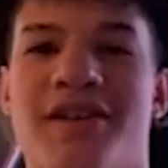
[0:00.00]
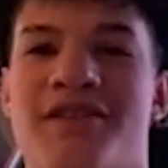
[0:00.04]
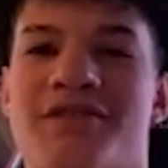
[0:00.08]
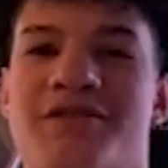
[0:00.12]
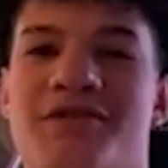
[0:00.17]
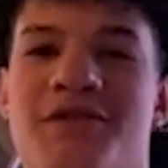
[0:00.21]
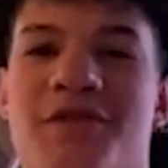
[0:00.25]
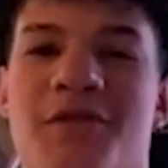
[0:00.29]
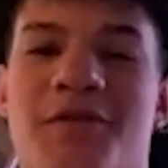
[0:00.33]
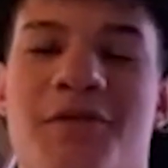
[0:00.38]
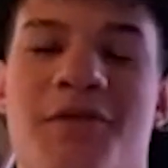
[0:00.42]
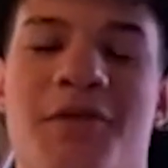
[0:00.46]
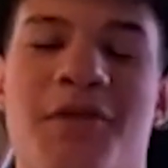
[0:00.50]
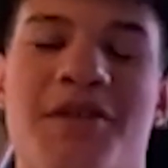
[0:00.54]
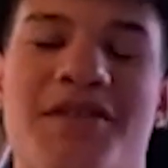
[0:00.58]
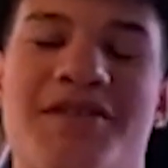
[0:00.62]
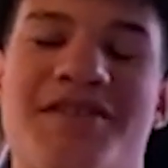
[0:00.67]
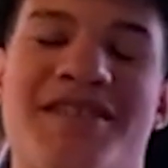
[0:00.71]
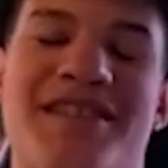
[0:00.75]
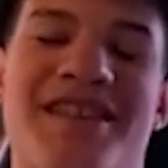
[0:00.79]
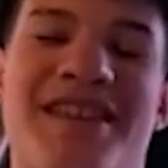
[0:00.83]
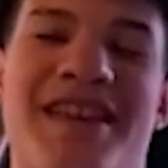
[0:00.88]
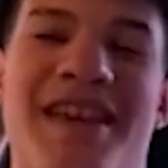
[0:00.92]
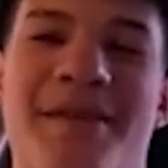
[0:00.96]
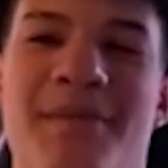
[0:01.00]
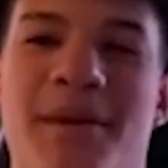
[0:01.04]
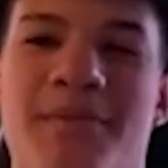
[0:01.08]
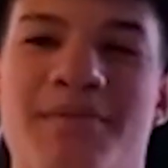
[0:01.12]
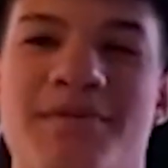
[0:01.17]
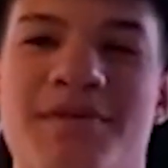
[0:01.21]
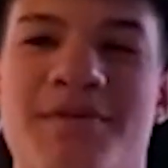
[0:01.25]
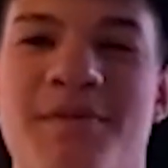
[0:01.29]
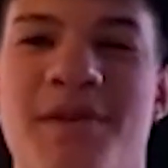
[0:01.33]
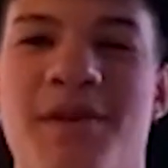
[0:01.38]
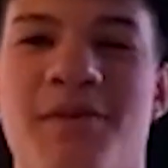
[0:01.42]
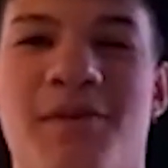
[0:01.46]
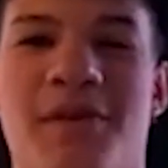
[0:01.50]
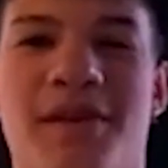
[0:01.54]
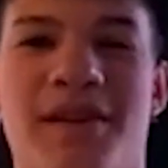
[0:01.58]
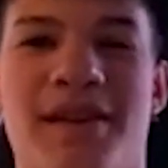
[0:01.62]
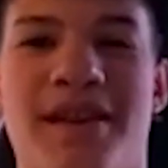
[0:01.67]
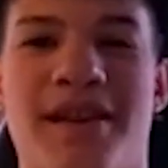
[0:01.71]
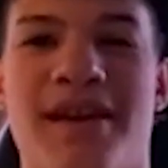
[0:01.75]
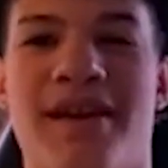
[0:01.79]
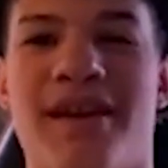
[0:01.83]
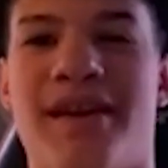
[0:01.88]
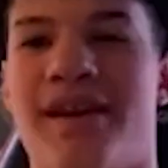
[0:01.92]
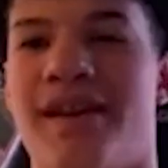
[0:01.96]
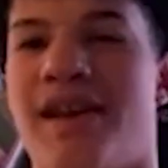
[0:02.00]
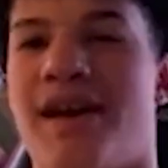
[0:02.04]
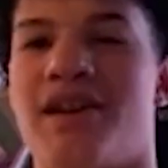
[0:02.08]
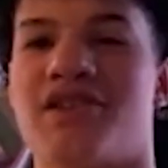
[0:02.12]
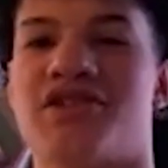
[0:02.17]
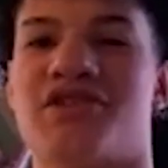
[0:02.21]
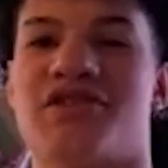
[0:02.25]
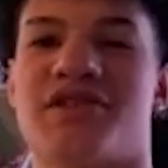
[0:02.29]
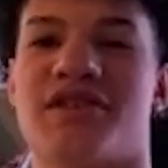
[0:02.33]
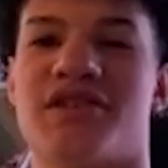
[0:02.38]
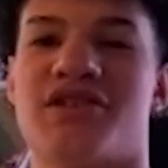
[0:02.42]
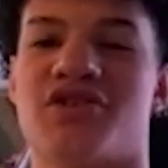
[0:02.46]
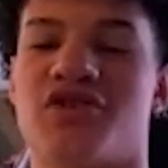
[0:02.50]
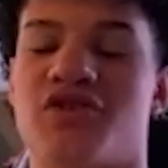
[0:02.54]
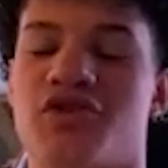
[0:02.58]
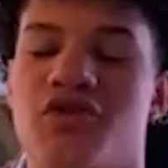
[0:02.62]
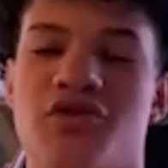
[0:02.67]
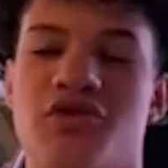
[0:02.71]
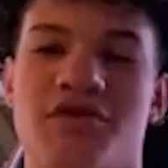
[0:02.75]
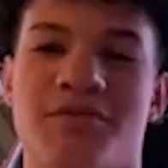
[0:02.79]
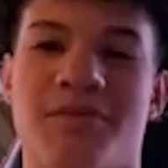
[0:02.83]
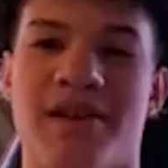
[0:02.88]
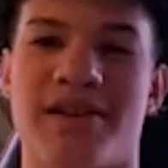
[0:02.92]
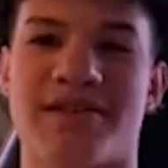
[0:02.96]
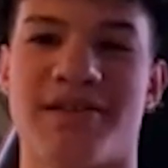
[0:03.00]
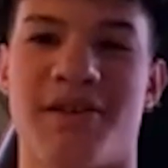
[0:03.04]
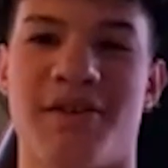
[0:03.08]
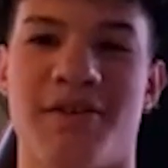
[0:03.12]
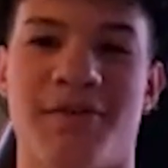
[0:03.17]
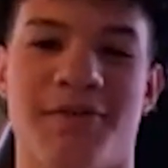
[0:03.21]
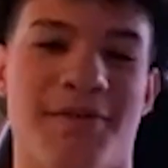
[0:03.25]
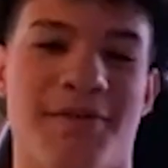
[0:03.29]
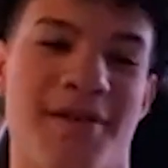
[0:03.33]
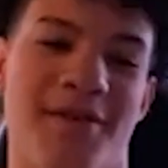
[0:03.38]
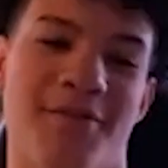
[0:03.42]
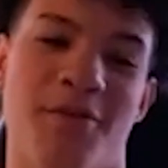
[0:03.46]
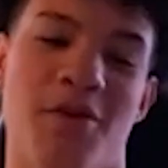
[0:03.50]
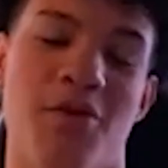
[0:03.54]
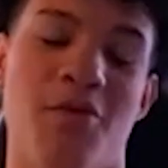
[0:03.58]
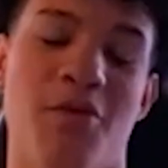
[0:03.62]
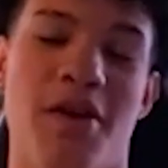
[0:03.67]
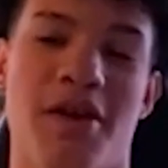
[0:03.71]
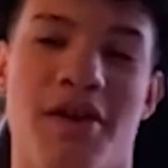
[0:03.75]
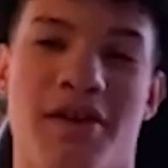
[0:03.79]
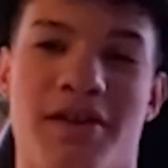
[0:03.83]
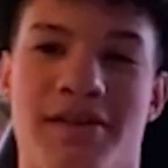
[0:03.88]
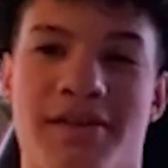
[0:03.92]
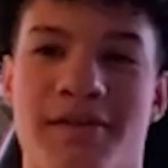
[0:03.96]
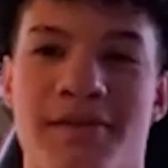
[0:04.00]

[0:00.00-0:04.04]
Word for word: So of course he came up to me one day and I just introduced myself and we worked.